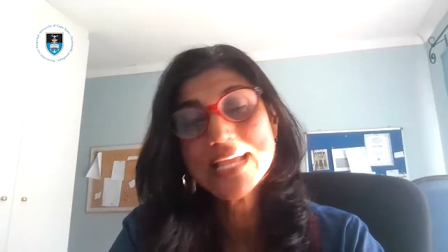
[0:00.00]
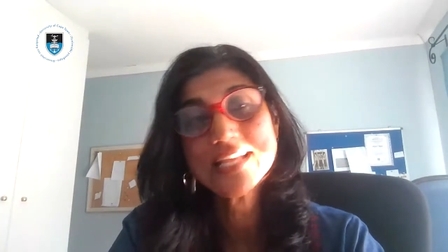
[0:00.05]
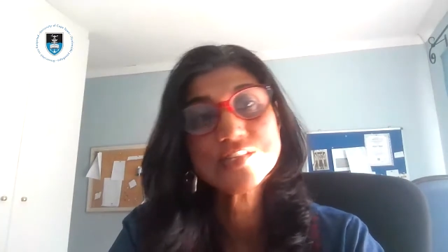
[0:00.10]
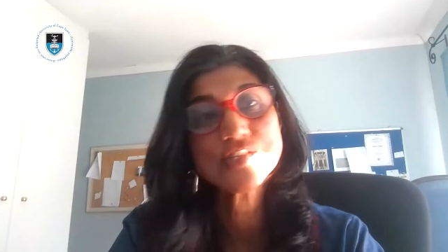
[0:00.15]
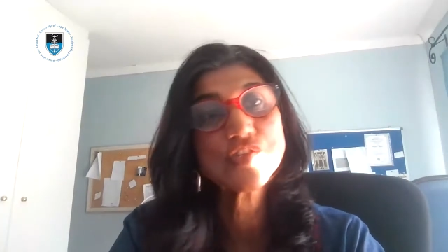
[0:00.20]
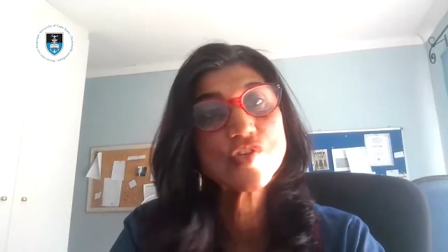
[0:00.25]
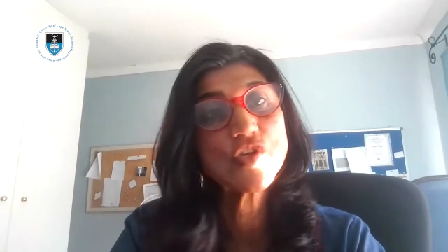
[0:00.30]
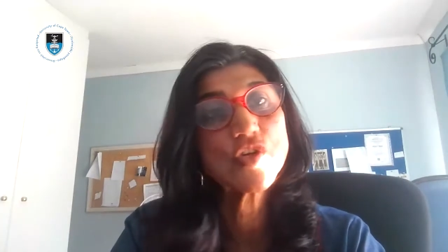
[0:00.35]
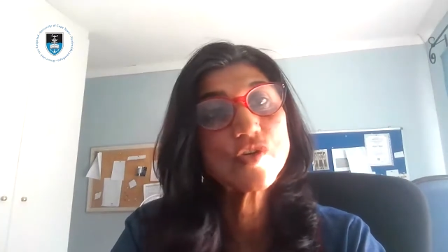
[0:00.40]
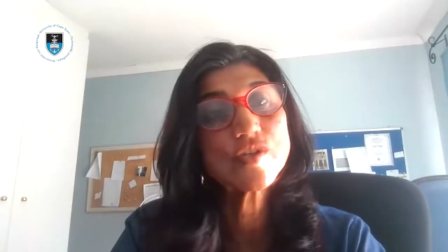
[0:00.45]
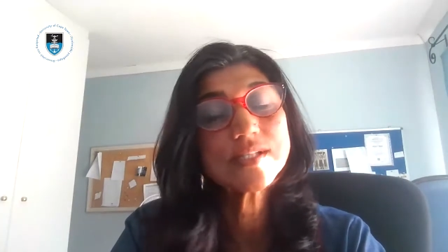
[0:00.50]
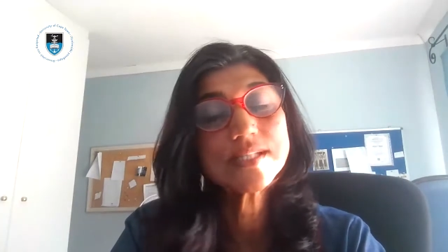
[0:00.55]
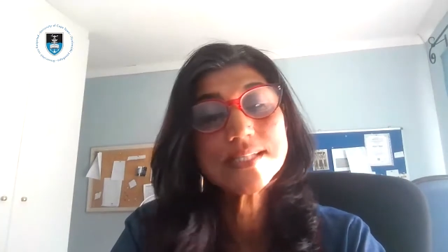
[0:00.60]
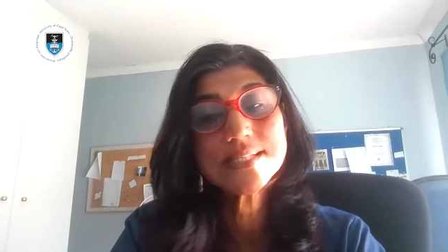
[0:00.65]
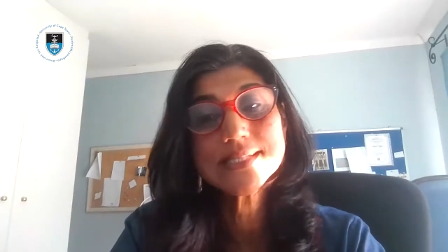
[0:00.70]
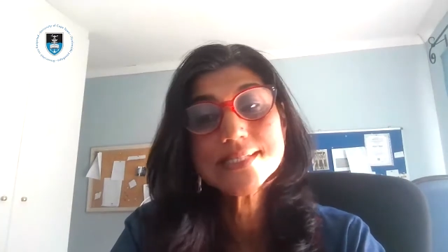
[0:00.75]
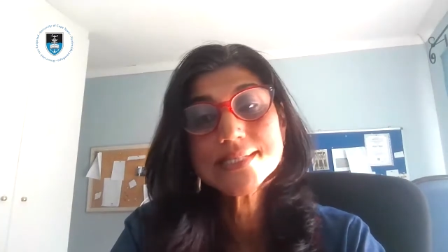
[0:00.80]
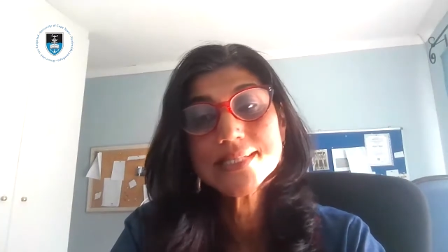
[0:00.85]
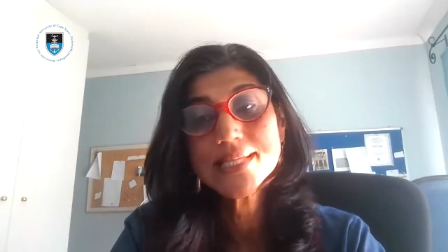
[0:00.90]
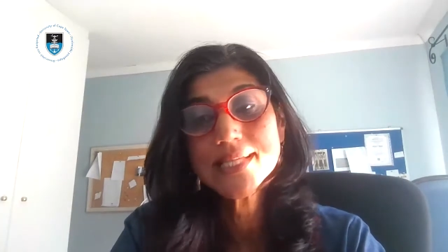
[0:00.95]
As
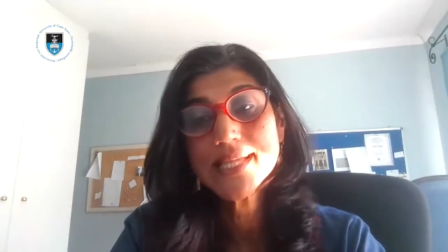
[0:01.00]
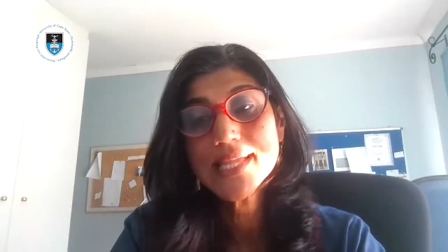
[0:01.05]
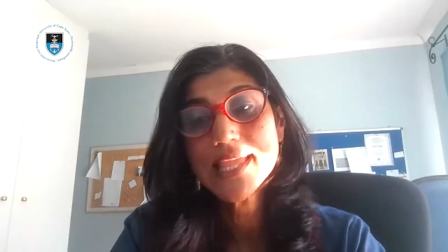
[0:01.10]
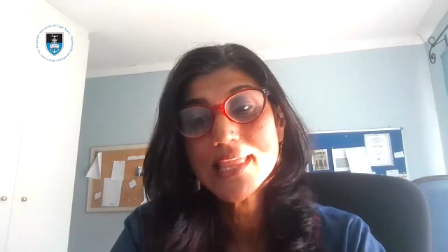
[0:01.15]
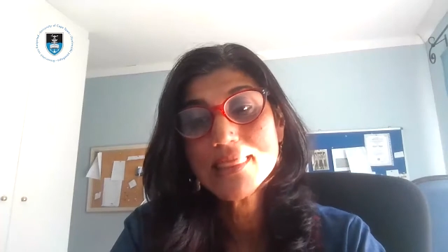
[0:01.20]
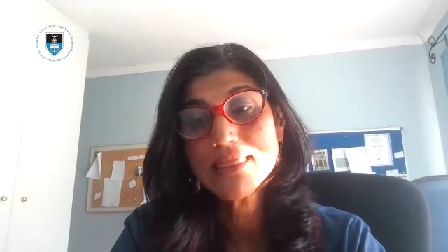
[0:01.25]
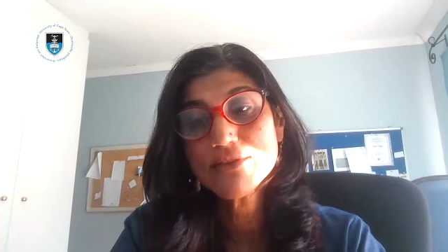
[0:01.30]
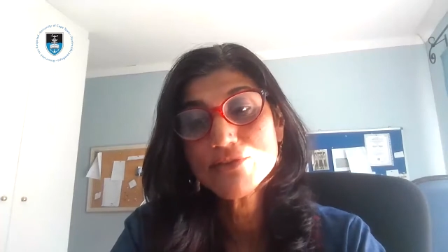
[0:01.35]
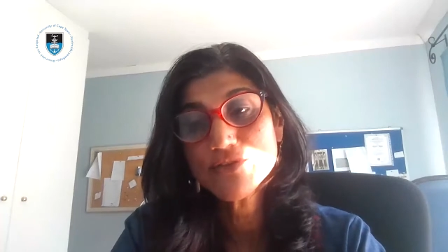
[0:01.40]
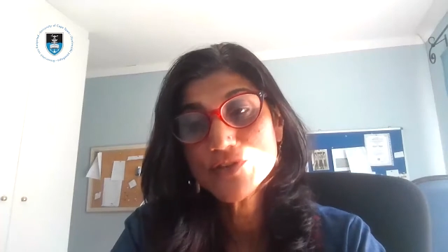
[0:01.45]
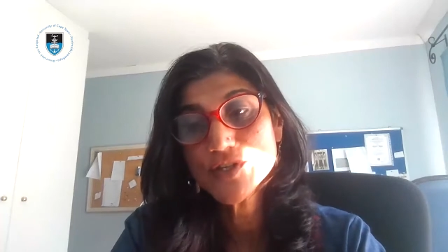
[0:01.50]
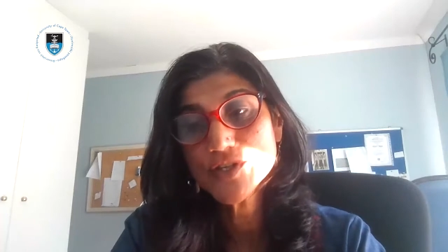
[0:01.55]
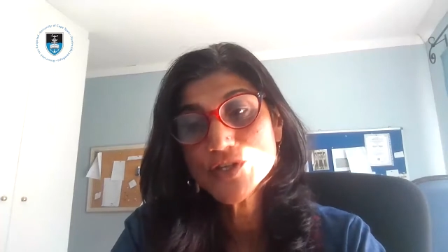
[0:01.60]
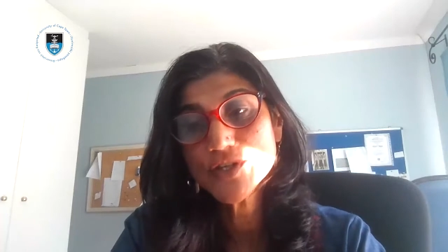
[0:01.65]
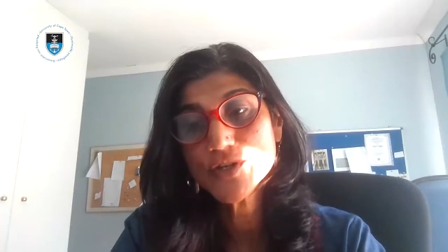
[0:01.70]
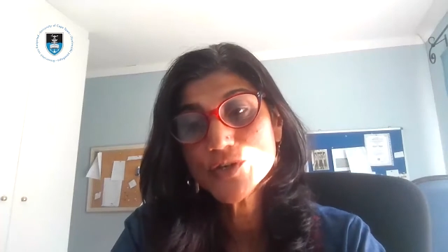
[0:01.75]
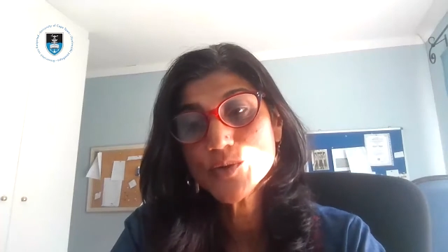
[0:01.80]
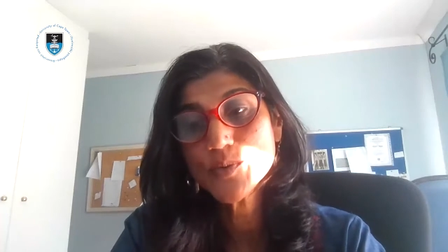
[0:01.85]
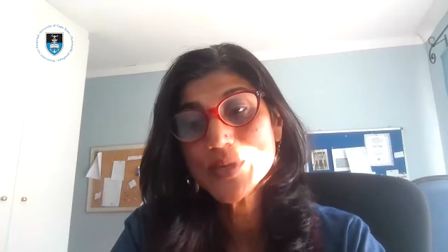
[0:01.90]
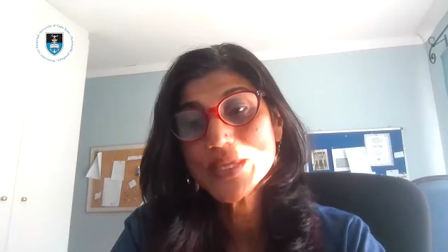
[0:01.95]
noted in the
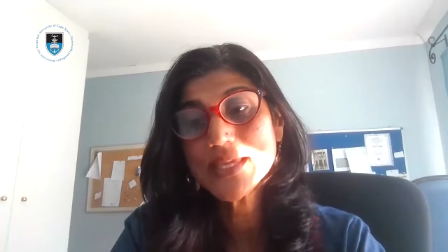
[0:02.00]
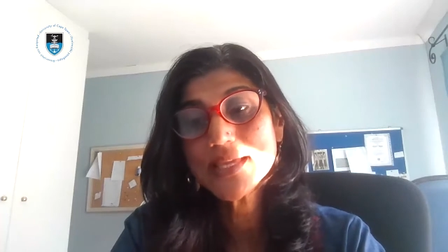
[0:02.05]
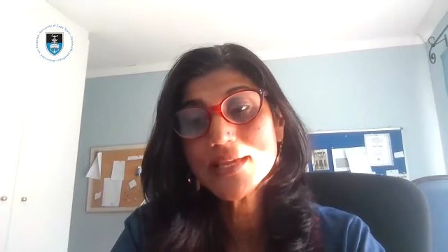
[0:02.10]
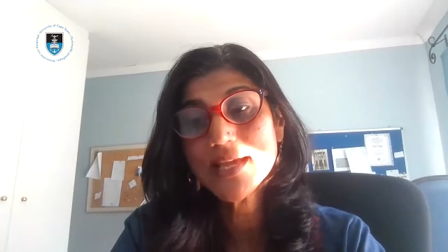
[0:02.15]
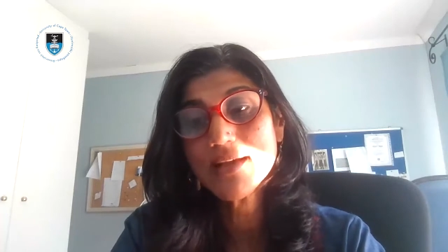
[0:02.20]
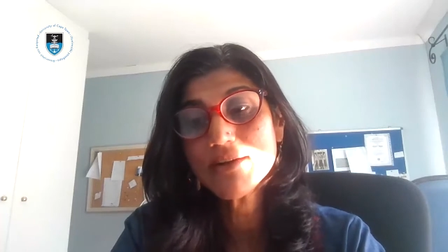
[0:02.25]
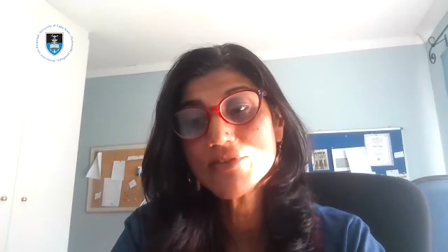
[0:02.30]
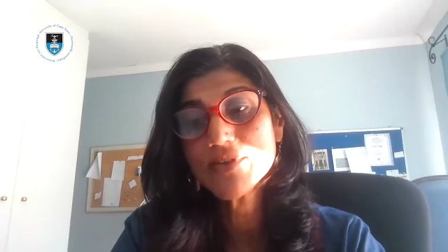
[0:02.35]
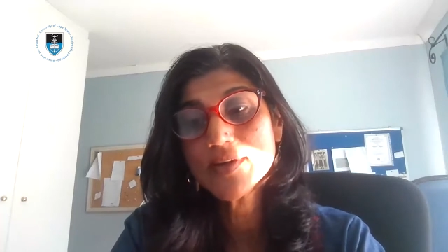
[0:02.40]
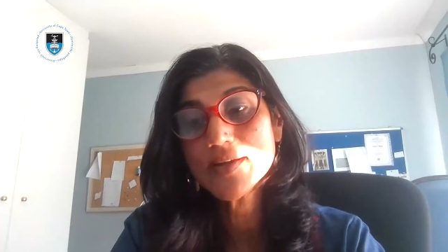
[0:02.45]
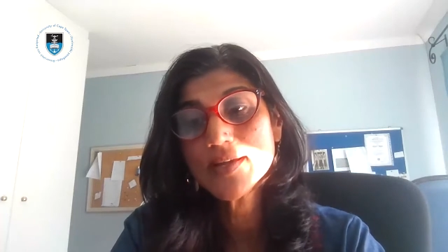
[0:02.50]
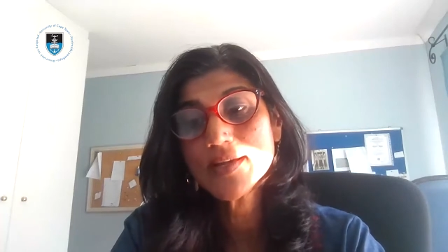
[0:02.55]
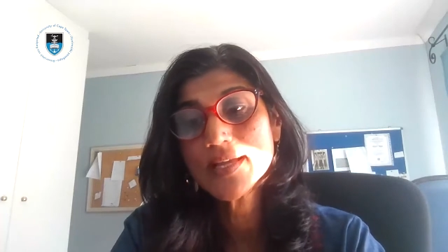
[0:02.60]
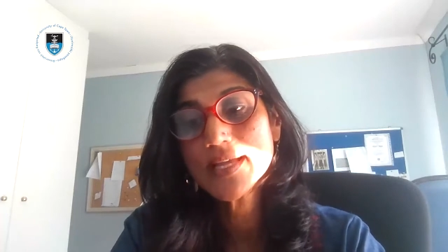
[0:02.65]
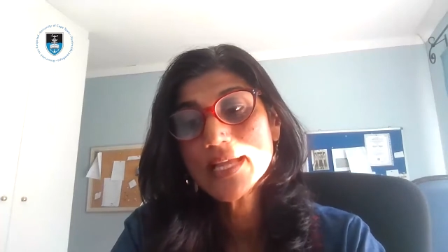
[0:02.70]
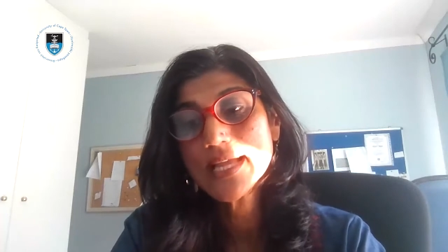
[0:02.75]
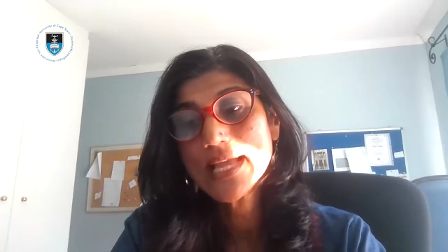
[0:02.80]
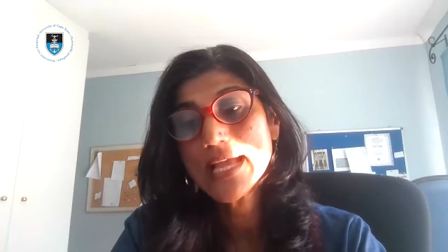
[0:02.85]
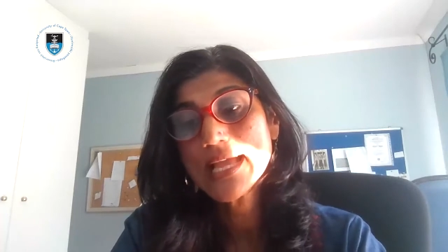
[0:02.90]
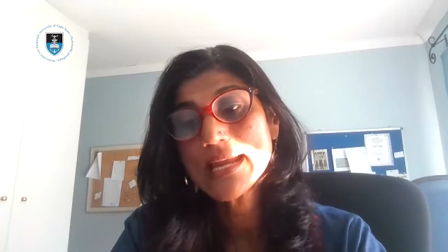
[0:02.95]
video, we cover
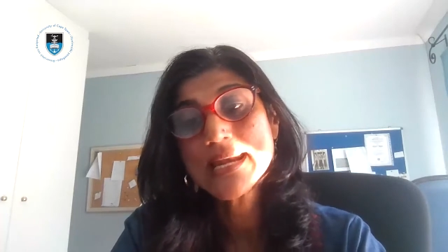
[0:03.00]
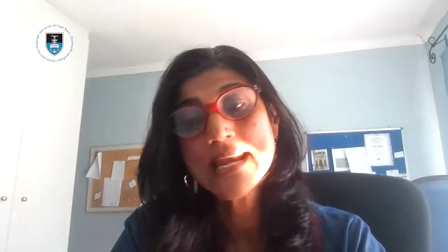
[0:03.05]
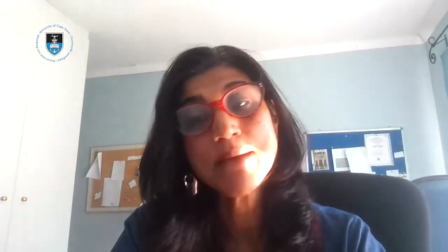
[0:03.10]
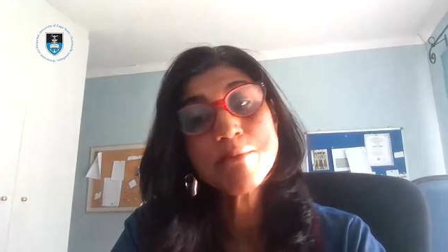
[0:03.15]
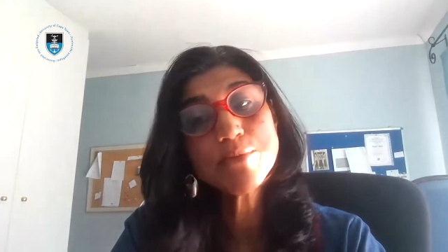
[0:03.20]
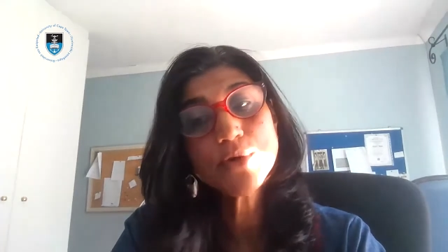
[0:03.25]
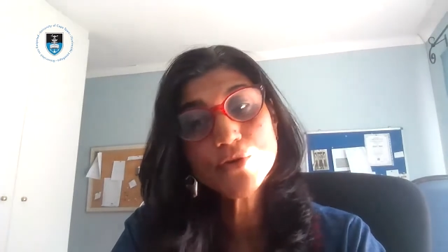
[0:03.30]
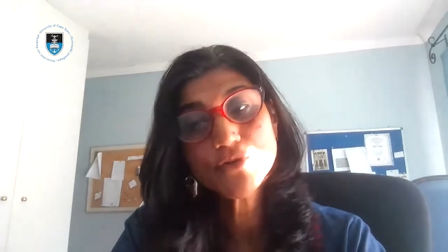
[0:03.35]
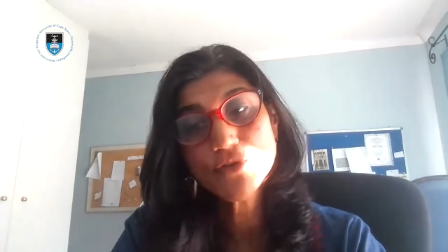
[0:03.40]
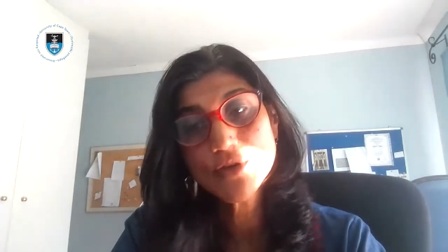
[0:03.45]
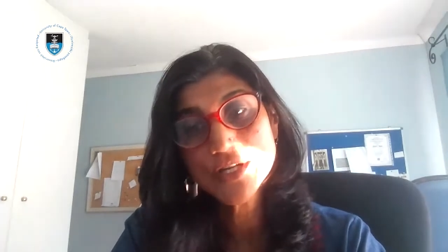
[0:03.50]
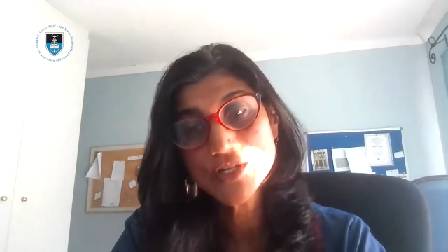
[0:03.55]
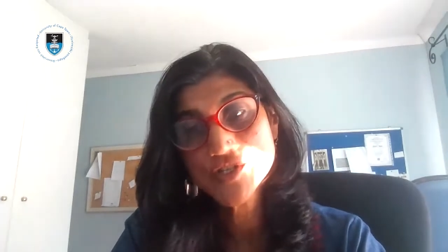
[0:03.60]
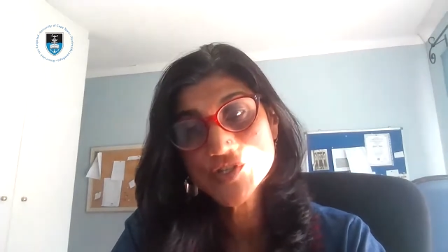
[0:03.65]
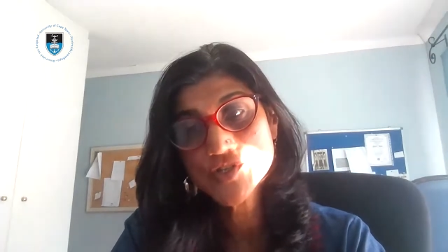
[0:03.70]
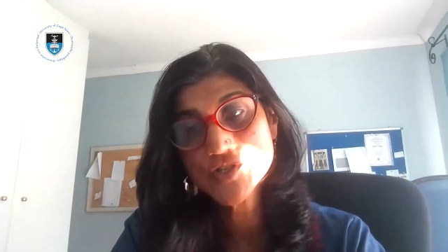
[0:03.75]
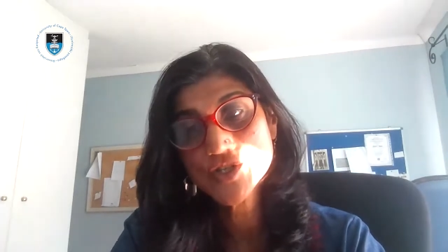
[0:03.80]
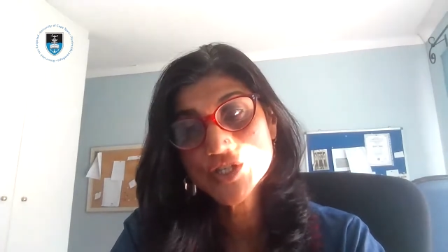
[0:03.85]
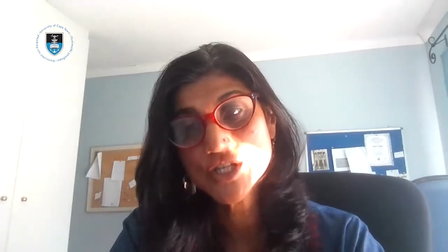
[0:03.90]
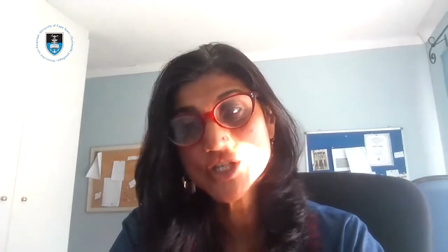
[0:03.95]
a number of
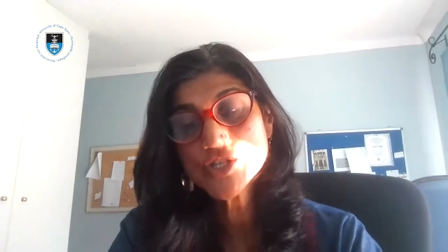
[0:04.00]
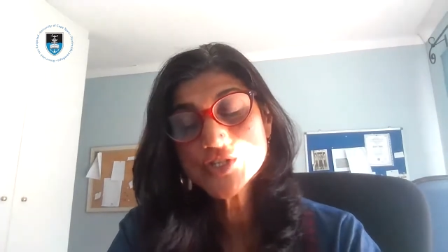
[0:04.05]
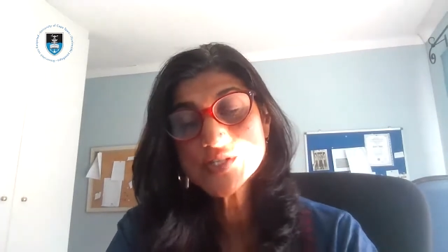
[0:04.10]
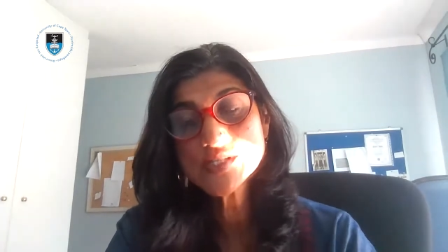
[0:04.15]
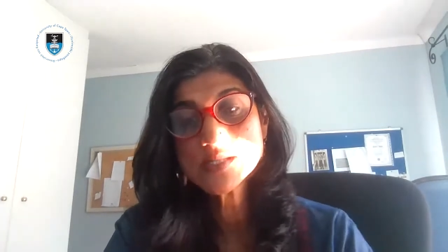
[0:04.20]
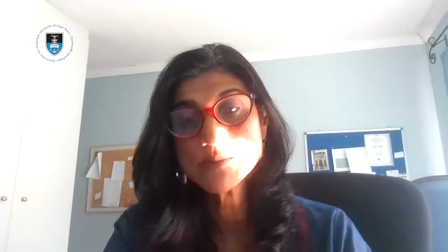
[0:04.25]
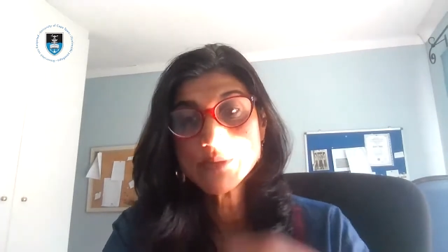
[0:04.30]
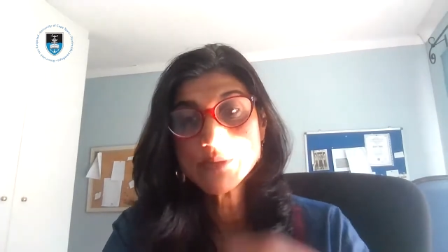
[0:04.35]
religious traditions.